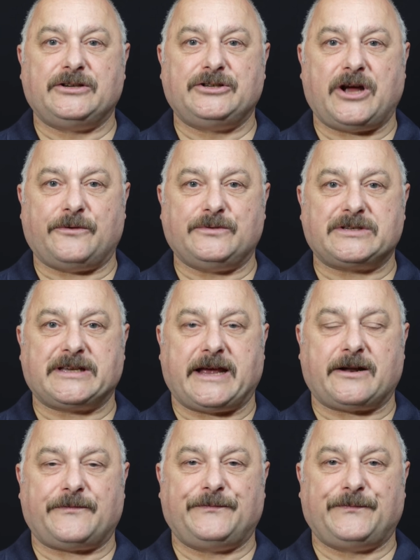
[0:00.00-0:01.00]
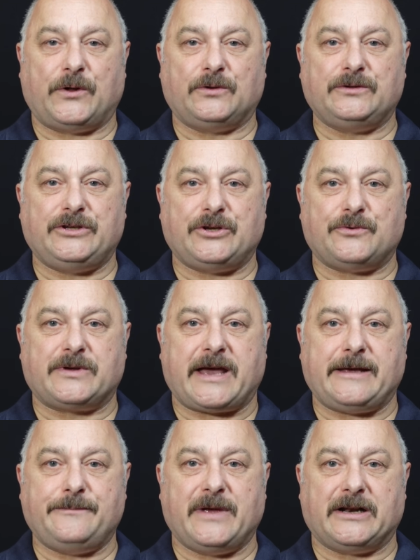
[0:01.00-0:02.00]
don't get a full U
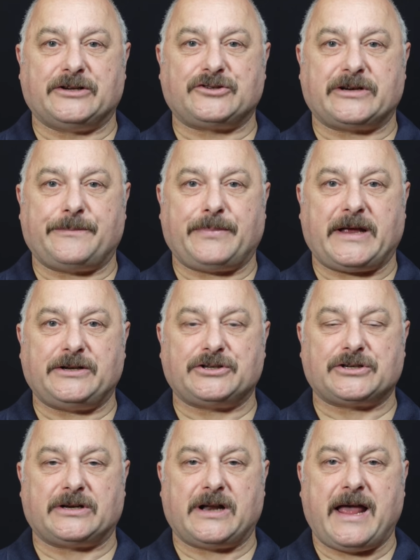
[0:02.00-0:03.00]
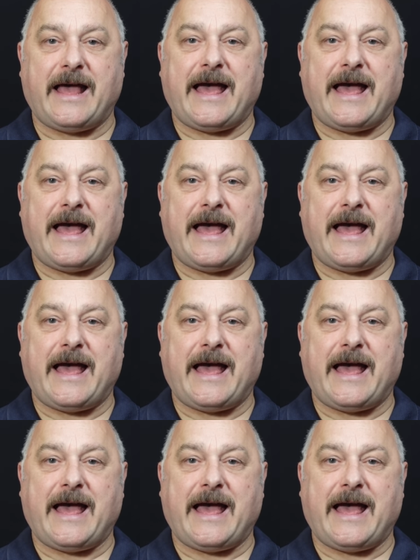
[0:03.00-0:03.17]
K military pension.